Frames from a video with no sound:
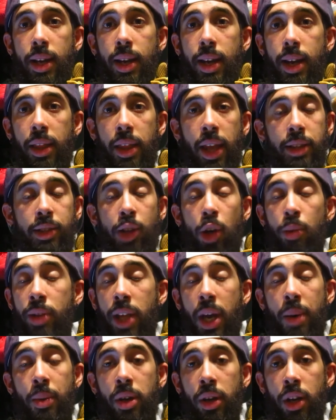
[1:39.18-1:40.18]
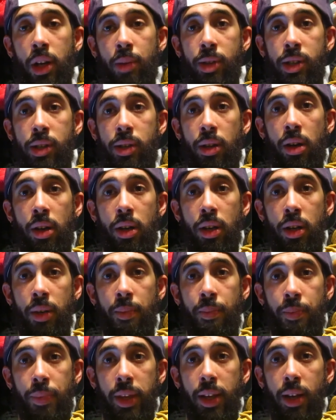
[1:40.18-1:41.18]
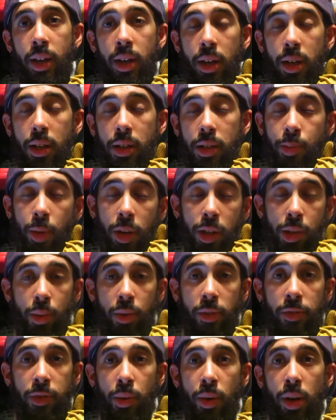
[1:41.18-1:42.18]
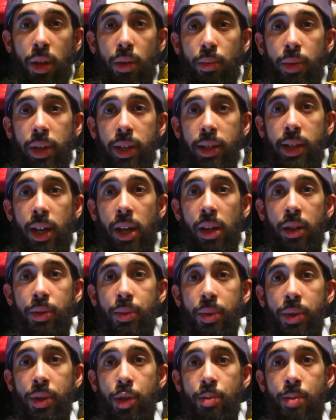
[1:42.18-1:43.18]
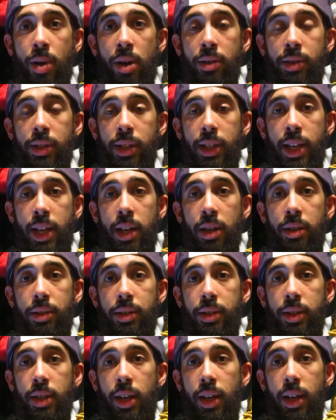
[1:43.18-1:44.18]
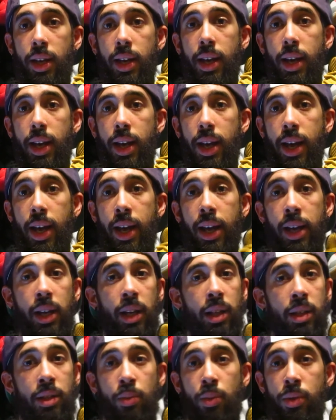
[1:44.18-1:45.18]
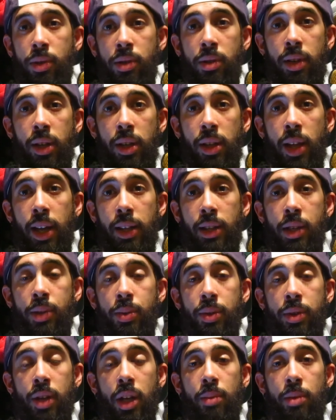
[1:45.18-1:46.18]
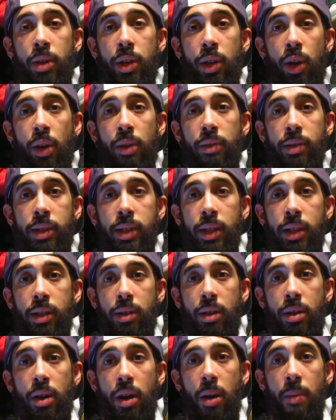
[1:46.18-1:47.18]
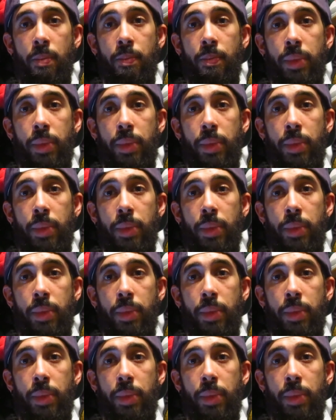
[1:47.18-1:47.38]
and they told me they weren't going to be stocking them. I spoke to a few other retailers with New Balance accounts, and it was looking like this was going to be an overseas cop.